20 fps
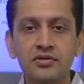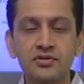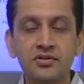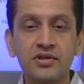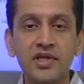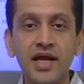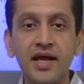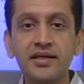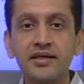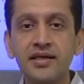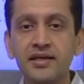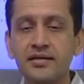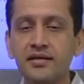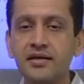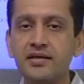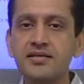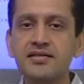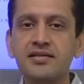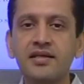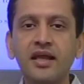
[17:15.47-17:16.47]
so that
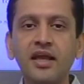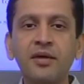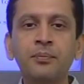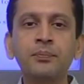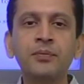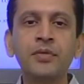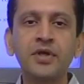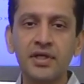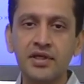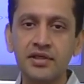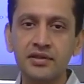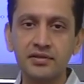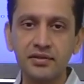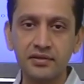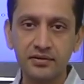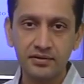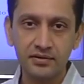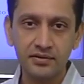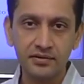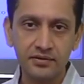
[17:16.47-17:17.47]
data is
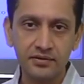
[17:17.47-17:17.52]
empirical,